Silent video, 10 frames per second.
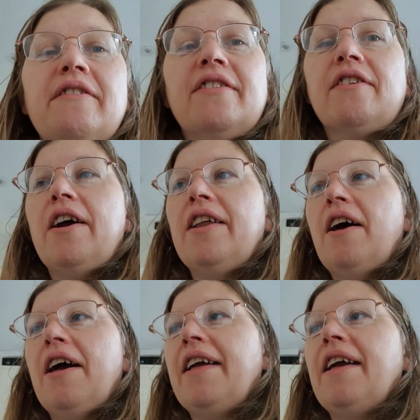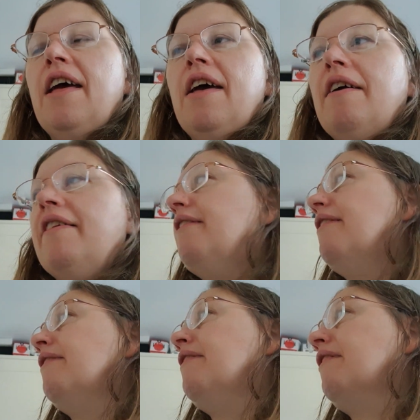in the Skyline
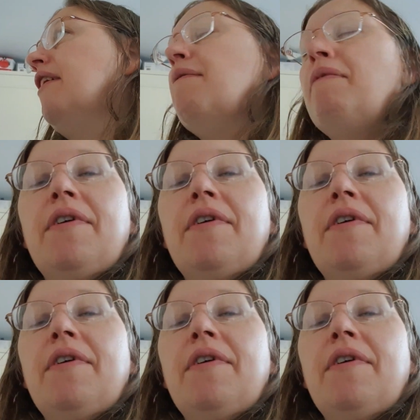isn't it? Skyline